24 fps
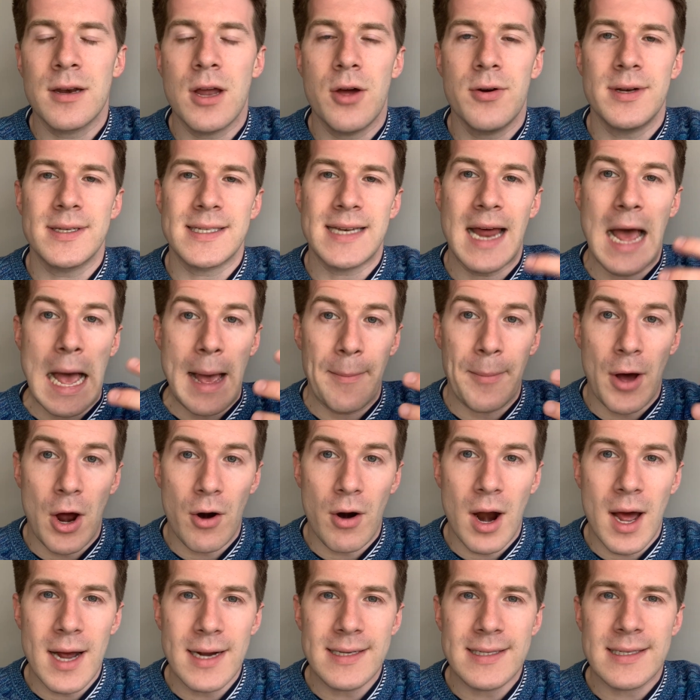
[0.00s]
known as an
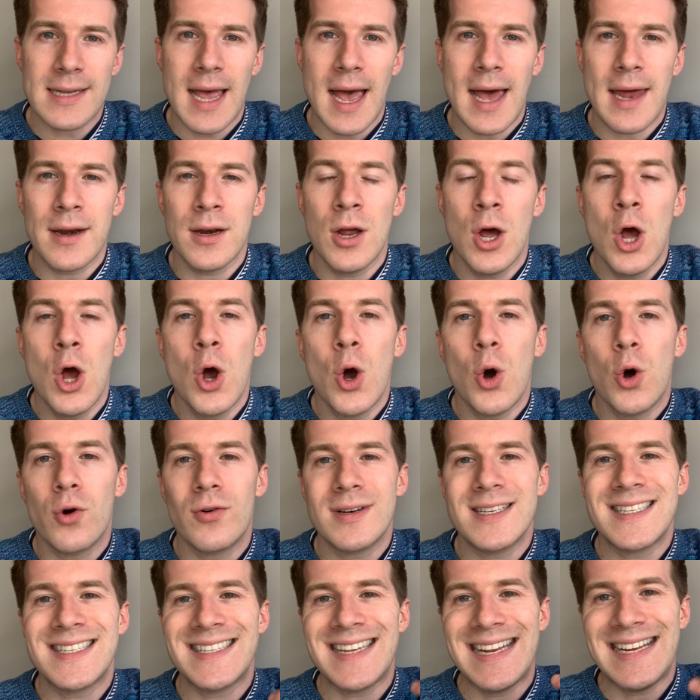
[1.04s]
MRI scan, or
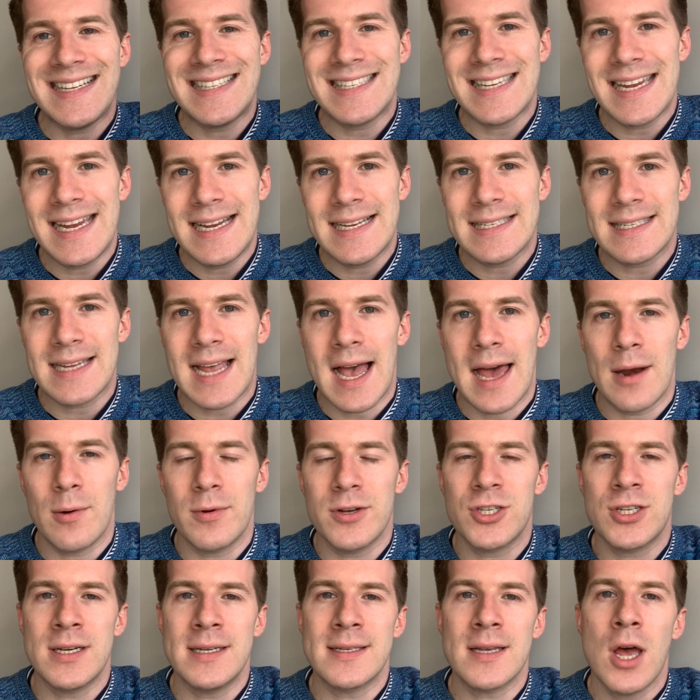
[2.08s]
a CT scan,
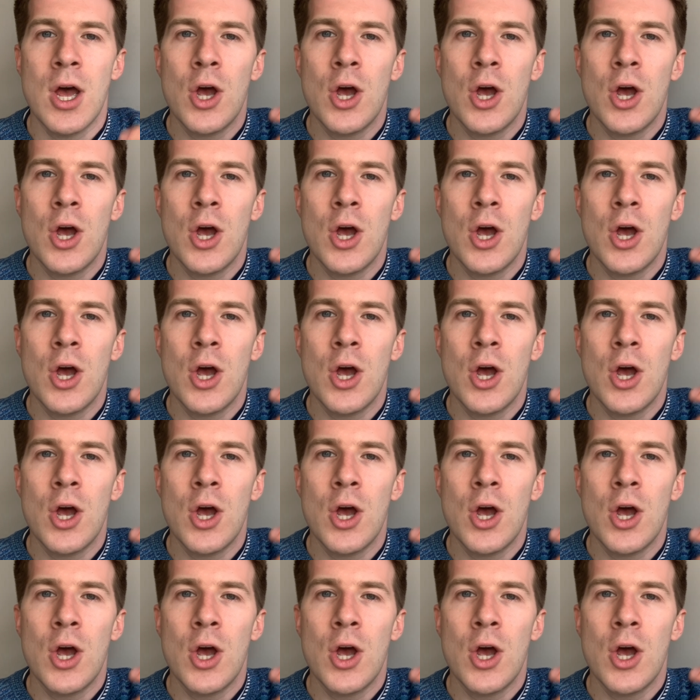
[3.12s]
which is